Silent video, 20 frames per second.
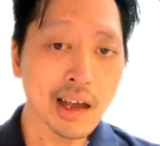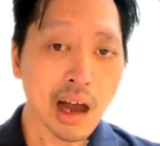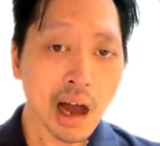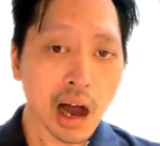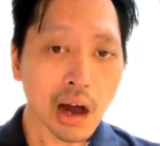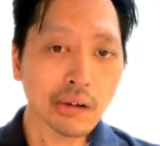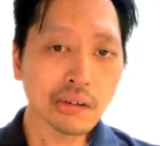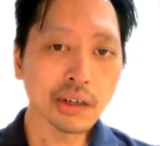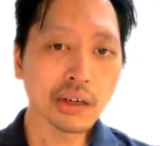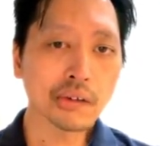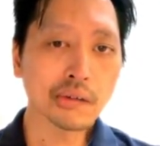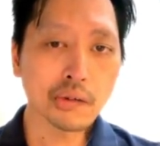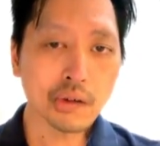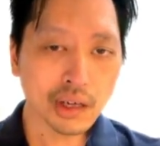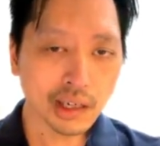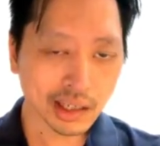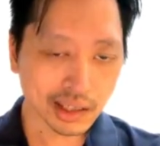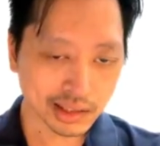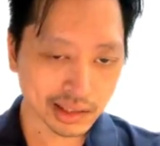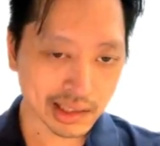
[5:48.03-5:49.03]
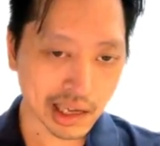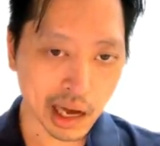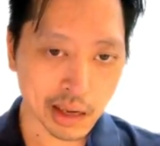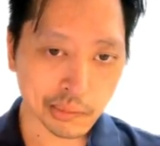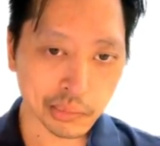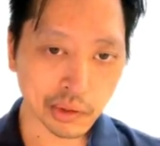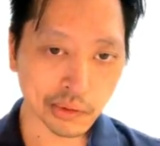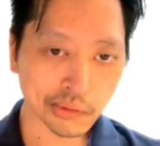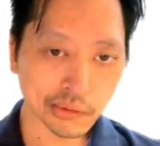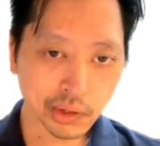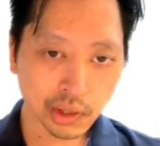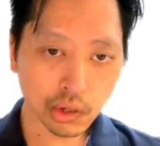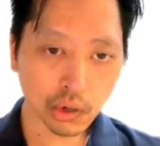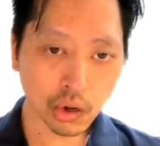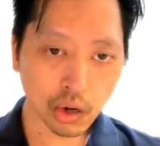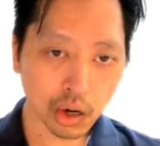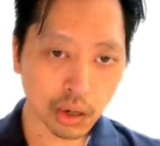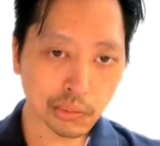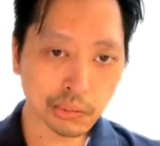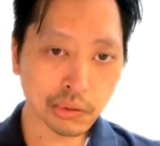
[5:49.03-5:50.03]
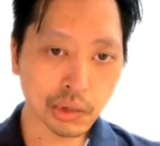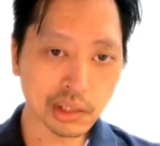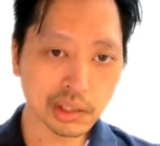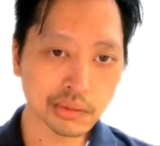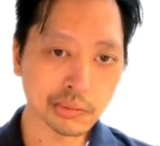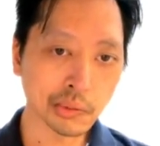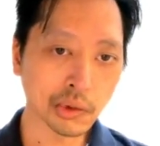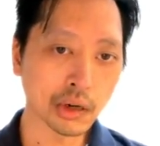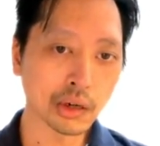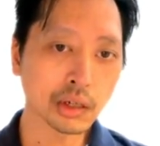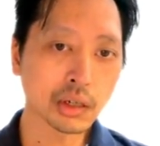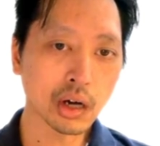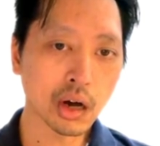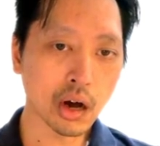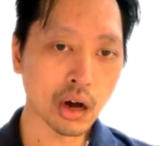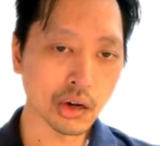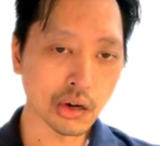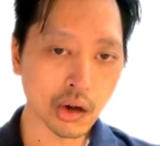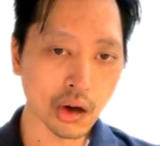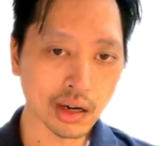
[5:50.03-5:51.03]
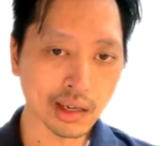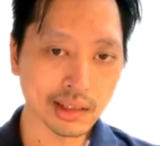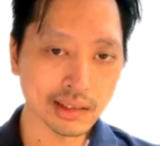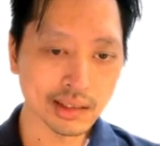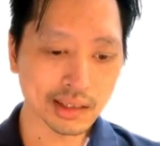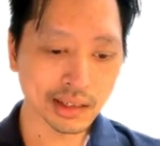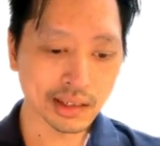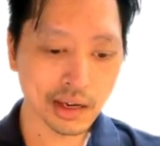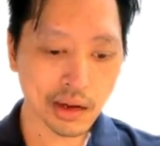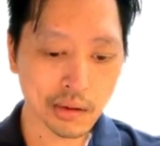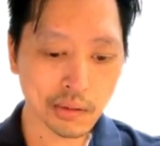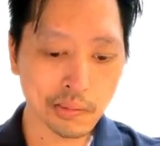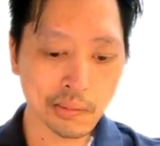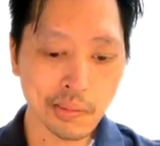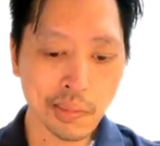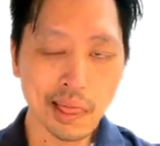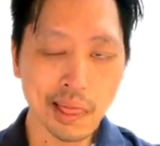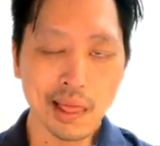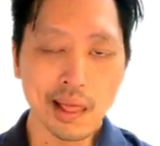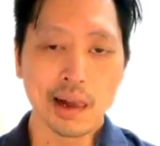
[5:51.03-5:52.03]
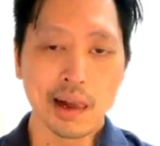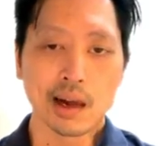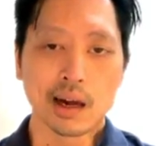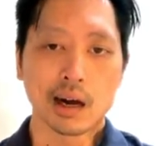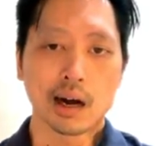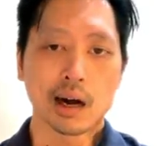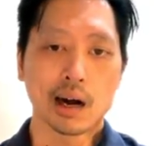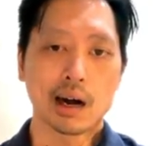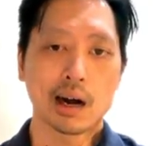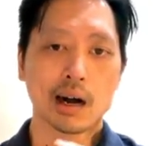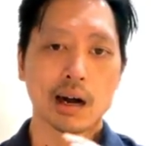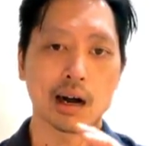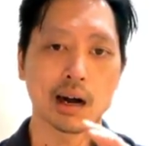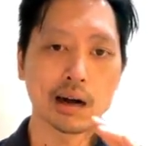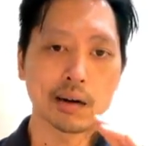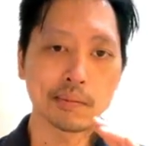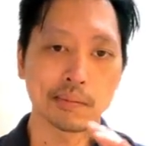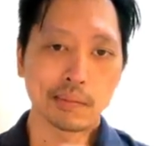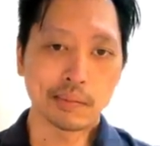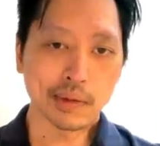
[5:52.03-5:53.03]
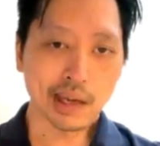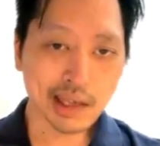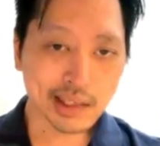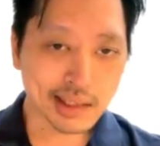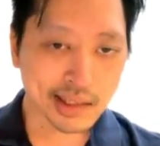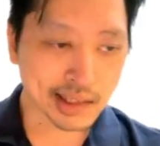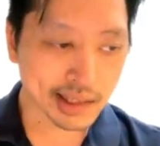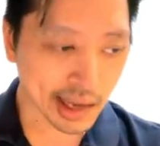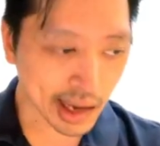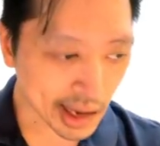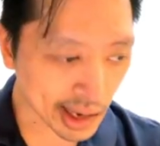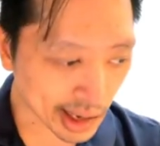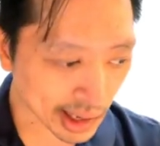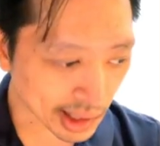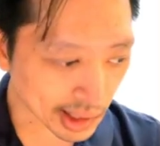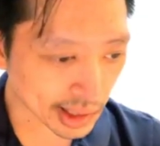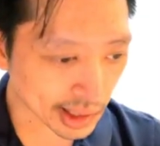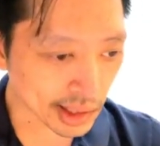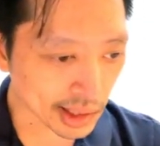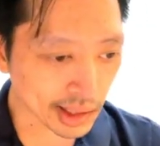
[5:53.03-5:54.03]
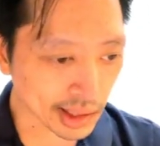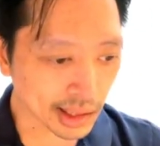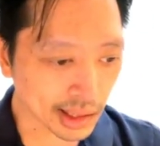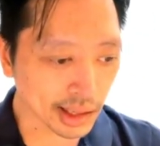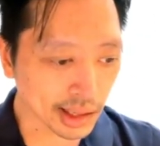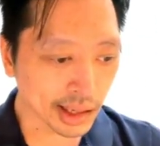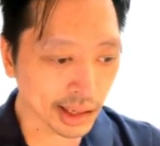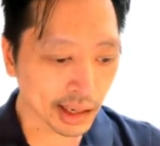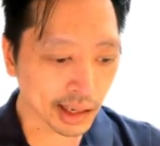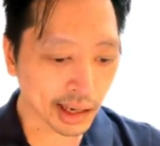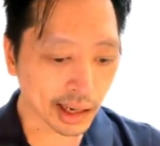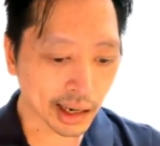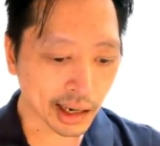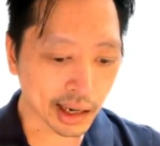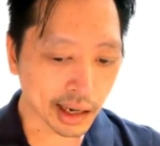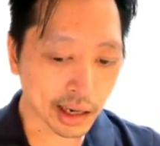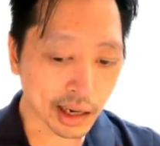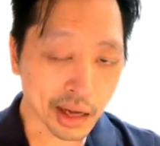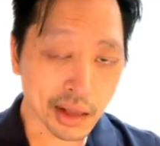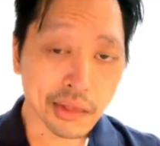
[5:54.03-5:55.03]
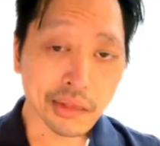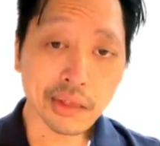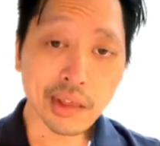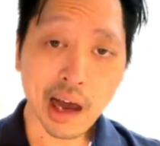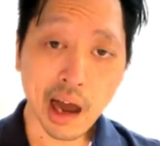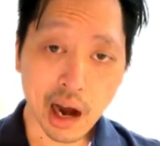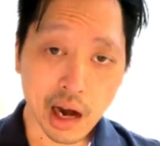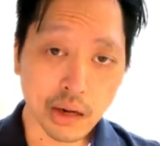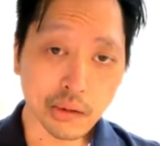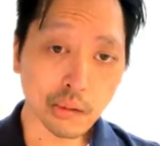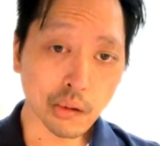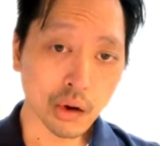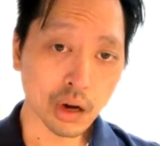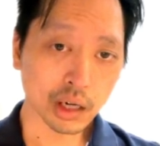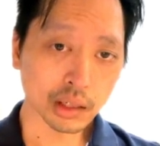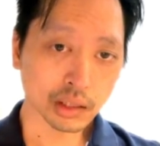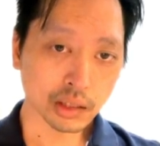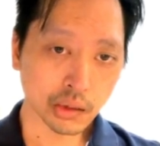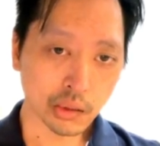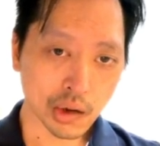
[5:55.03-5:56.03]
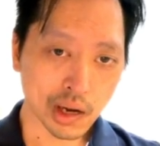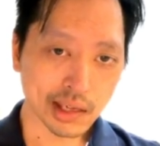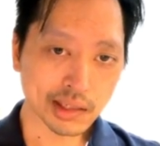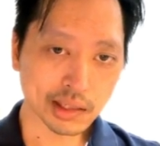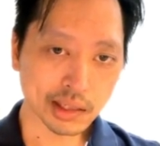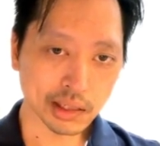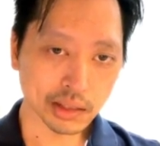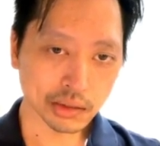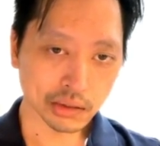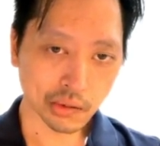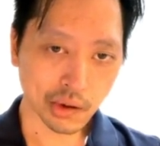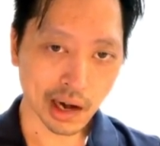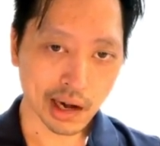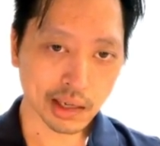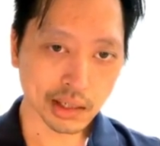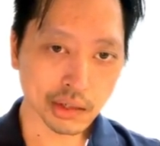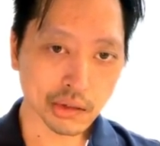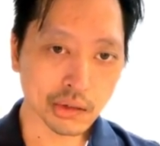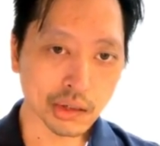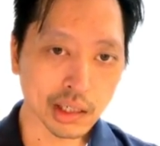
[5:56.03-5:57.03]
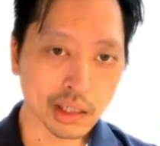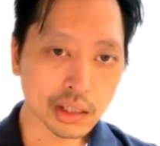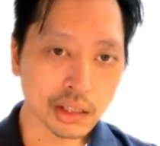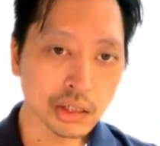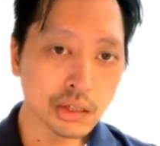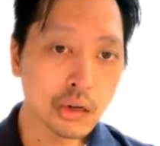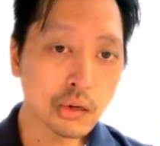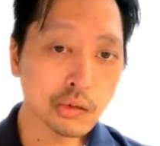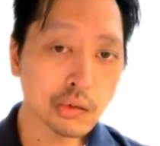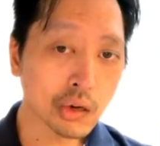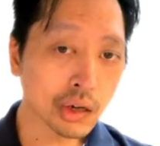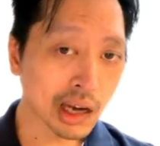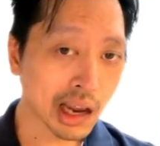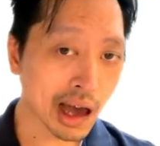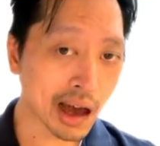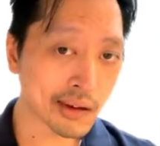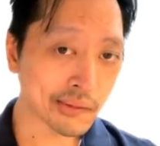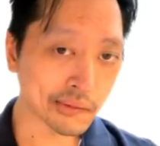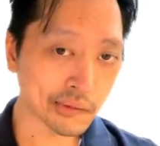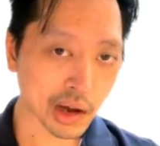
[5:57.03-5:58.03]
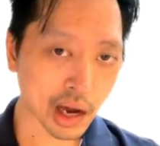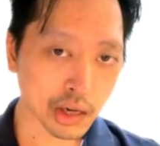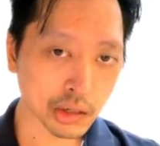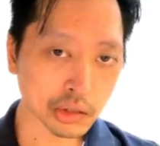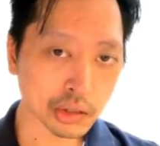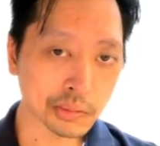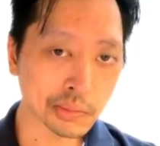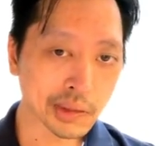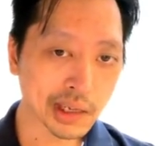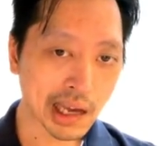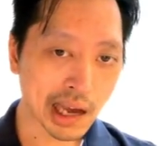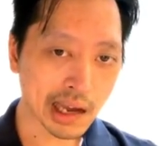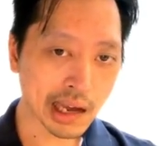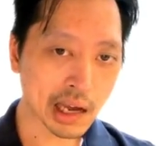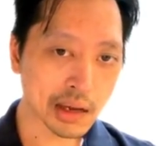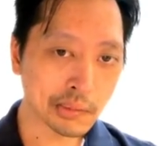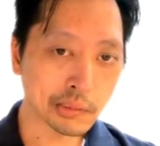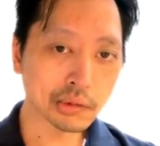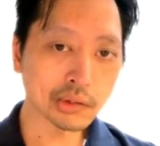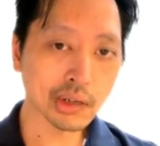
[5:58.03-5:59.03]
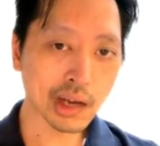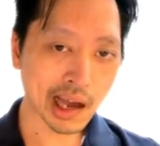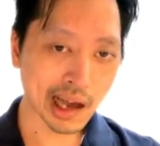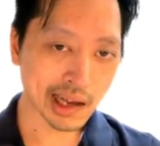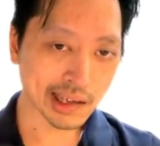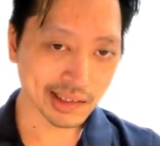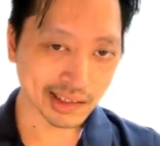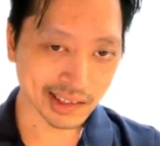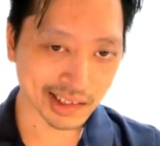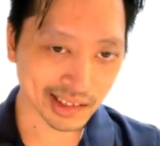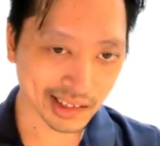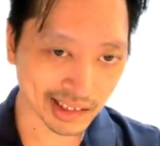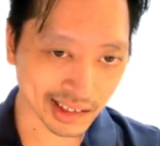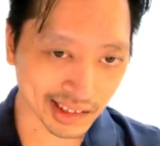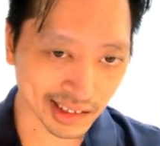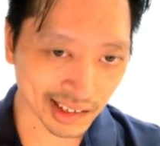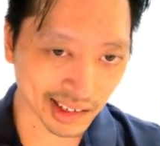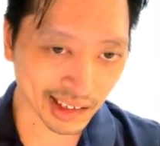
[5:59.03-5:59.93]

I'll give you an example of core principle, core knowledge. You know, um, let's say uh, thyroid questions, right? You need to know your lab value to be able to answer